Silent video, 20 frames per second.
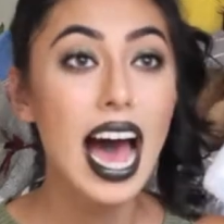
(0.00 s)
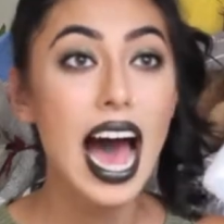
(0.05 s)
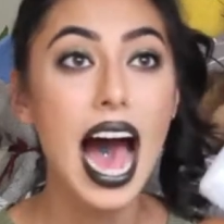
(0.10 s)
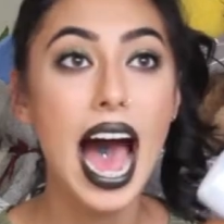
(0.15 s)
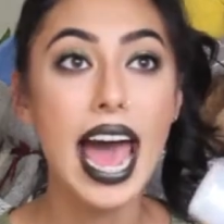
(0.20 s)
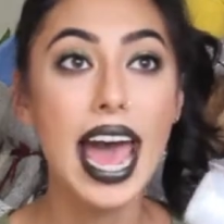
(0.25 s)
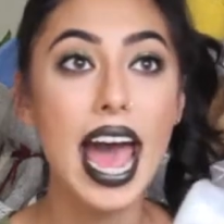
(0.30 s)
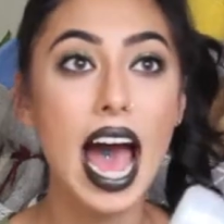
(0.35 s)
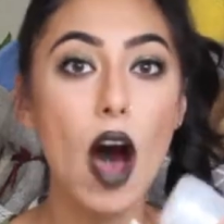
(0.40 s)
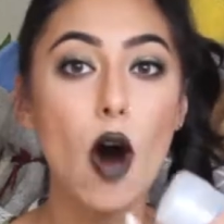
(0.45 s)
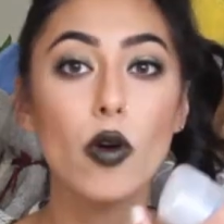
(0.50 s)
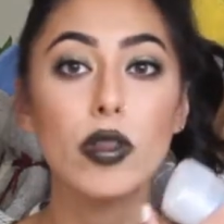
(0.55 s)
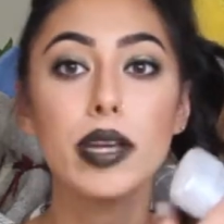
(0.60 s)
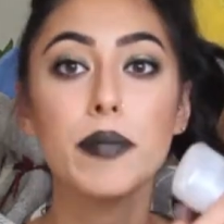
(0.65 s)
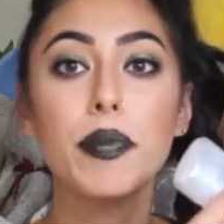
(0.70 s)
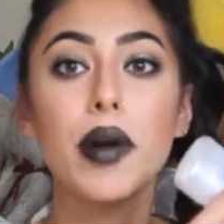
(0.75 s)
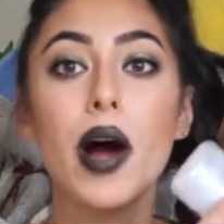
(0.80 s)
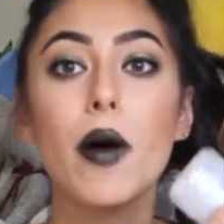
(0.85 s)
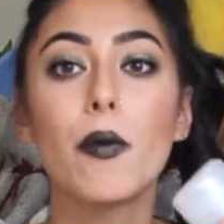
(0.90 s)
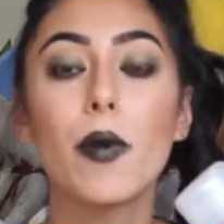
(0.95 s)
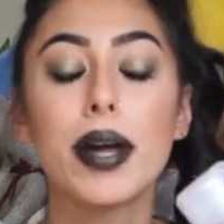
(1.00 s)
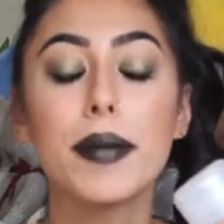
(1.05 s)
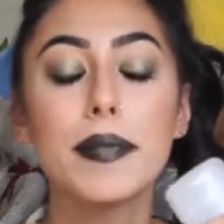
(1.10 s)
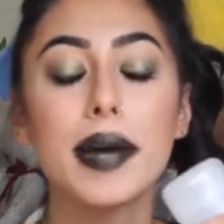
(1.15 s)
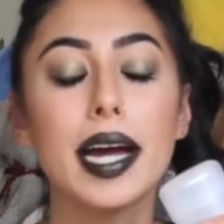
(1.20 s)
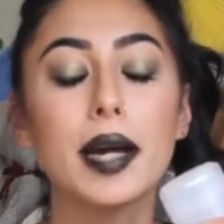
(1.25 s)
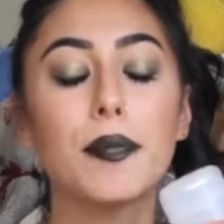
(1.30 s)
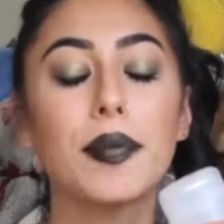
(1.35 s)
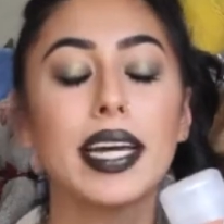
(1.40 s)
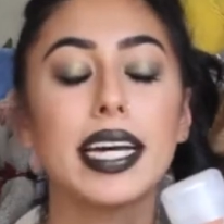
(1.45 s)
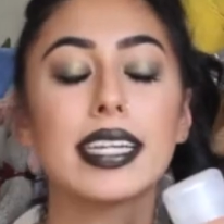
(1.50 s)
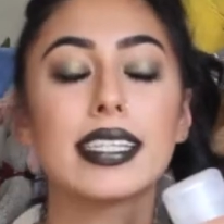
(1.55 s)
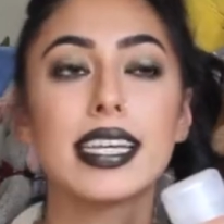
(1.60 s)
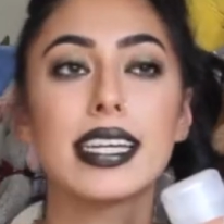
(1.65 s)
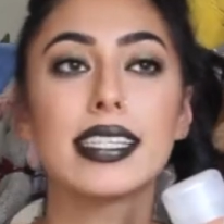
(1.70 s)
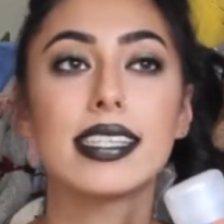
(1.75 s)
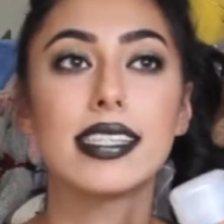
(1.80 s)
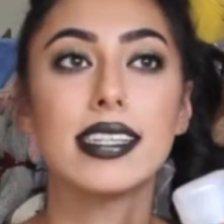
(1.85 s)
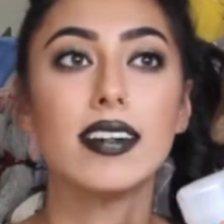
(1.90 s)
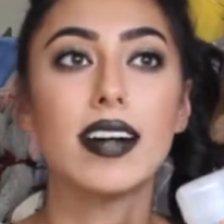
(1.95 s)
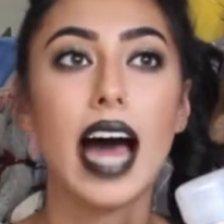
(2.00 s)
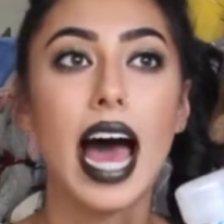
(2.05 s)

I only brought one back because I still